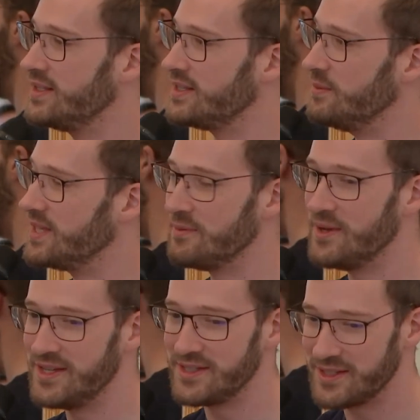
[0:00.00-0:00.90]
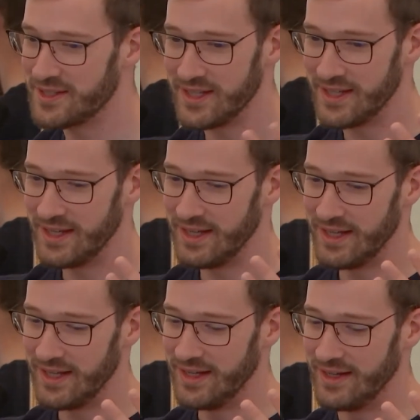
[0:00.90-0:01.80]
and MetaMasks,
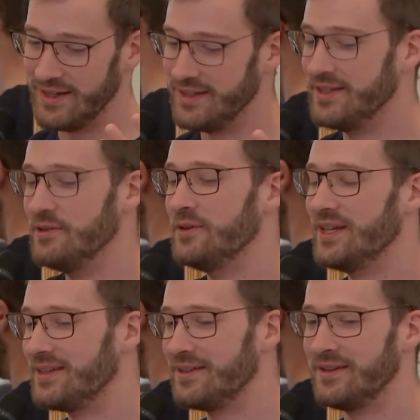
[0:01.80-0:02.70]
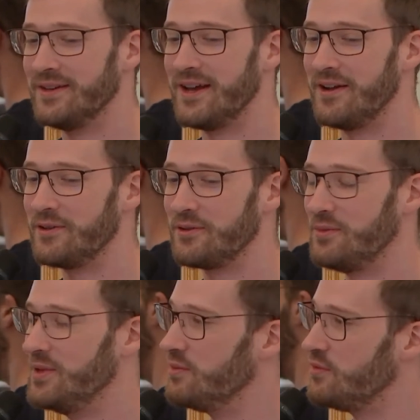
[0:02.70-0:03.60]
they know that a lot could
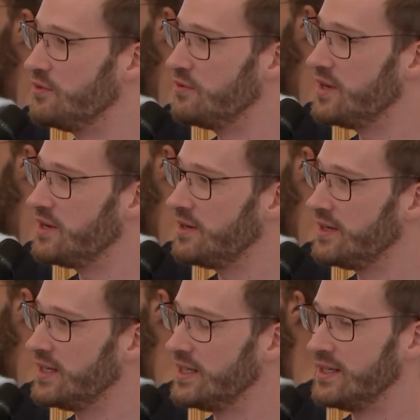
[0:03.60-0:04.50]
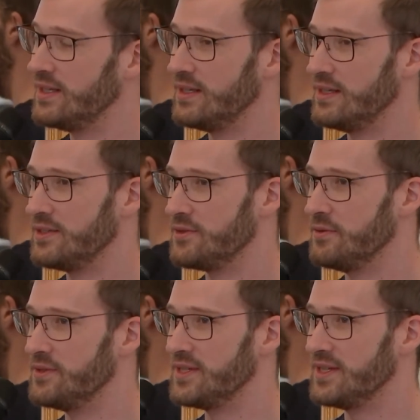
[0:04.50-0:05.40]
be improved there. So I
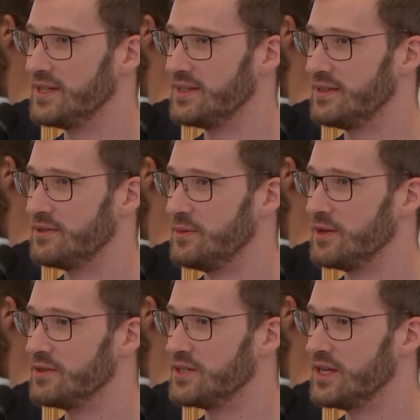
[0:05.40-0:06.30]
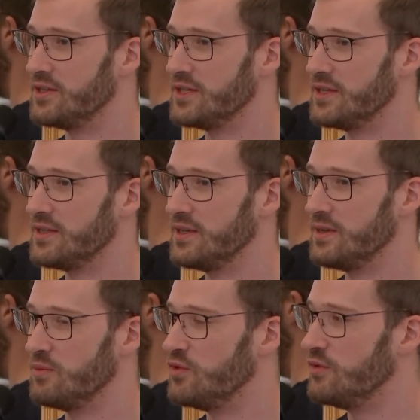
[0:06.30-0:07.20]
would say that that's the biggest challenge, is
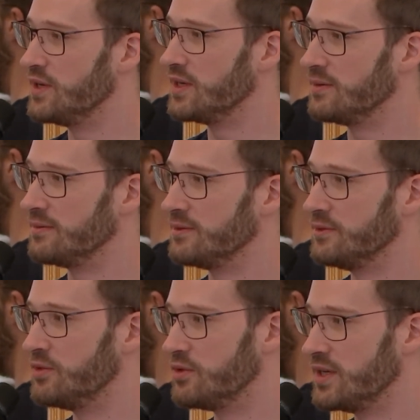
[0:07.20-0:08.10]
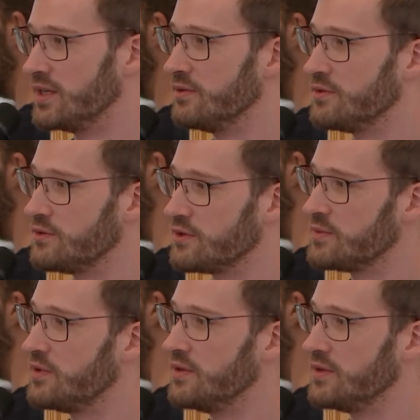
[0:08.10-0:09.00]
improving onboarding, user
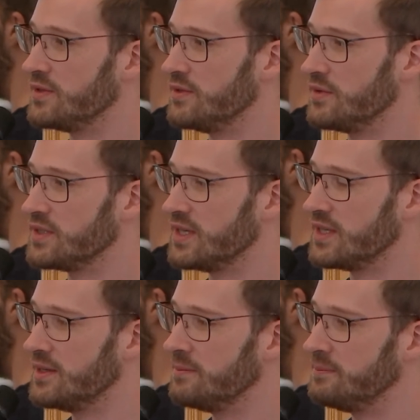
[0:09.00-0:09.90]
experience, and things like that.